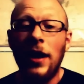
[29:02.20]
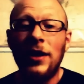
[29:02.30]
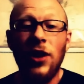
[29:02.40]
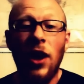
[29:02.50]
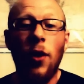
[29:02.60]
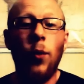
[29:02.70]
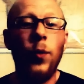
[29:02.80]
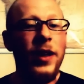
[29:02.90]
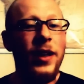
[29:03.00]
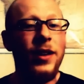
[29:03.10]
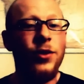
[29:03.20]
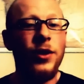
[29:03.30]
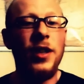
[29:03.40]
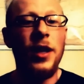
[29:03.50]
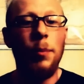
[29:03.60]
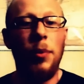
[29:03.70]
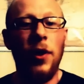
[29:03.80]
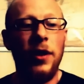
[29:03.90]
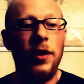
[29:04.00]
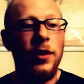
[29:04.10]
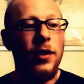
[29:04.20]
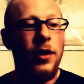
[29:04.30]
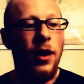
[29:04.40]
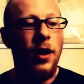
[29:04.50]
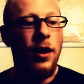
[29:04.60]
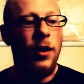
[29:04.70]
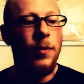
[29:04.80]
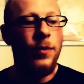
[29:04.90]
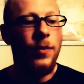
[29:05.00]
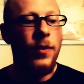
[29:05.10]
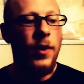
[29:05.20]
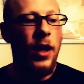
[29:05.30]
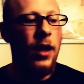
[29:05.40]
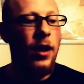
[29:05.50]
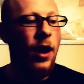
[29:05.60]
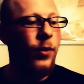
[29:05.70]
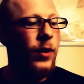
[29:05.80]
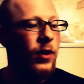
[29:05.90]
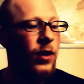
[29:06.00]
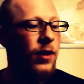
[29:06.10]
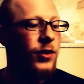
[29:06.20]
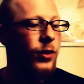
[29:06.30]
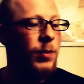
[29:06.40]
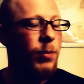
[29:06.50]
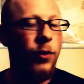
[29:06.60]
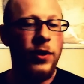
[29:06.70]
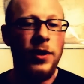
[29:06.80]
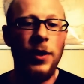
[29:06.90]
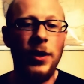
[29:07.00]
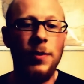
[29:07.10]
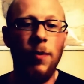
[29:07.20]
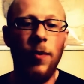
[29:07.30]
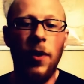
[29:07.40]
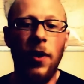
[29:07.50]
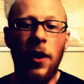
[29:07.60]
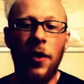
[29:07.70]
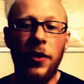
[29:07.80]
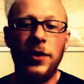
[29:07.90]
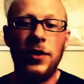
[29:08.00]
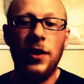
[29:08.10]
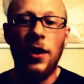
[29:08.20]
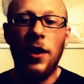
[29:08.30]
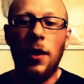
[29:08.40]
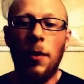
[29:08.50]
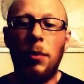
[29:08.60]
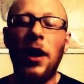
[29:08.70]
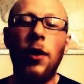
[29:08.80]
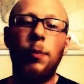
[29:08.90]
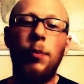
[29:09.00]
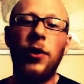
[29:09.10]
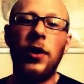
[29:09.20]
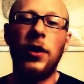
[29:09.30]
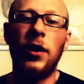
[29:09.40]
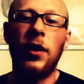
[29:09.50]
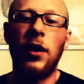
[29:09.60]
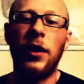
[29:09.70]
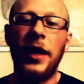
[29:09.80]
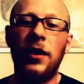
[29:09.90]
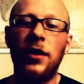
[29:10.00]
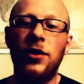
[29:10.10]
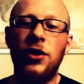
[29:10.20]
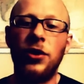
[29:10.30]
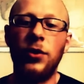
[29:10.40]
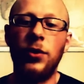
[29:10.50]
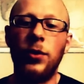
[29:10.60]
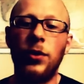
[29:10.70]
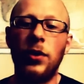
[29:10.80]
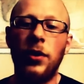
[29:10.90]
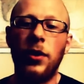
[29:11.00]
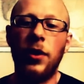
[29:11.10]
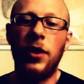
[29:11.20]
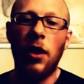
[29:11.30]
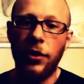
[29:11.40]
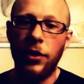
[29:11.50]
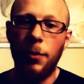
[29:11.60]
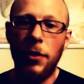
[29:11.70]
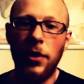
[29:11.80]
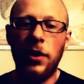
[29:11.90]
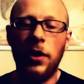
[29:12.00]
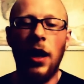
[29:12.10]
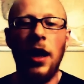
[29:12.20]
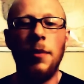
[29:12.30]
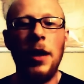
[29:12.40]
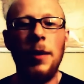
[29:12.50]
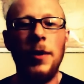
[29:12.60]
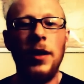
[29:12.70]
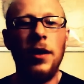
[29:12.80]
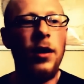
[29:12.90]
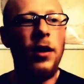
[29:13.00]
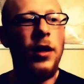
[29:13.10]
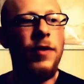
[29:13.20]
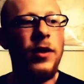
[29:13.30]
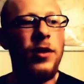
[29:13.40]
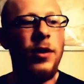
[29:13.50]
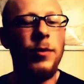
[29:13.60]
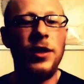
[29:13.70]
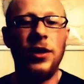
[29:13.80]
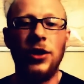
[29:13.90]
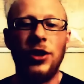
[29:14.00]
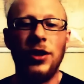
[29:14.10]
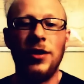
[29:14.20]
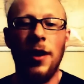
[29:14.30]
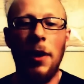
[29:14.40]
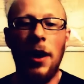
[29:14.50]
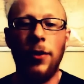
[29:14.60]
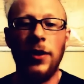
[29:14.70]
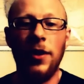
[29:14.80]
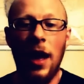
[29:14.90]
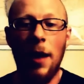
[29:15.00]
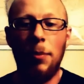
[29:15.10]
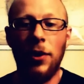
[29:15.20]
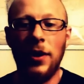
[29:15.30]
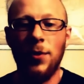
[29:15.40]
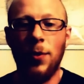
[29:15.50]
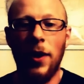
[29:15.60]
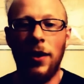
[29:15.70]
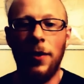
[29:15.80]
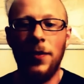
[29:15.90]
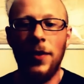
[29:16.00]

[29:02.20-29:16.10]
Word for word: it's a really interesting book, um, and I would love to explore some of these others, but I'll put a, a link to the audiobook and maybe even some discussions about that book as well.